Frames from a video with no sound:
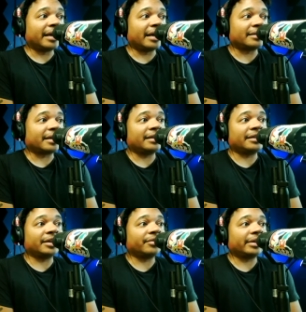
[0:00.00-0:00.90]
As a
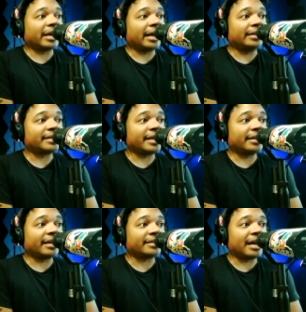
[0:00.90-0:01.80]
content creator, I understand
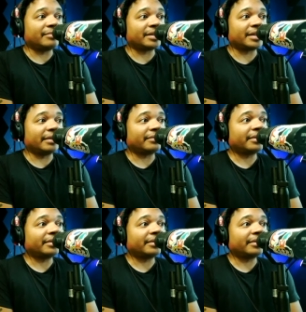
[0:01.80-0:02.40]
that times is tough.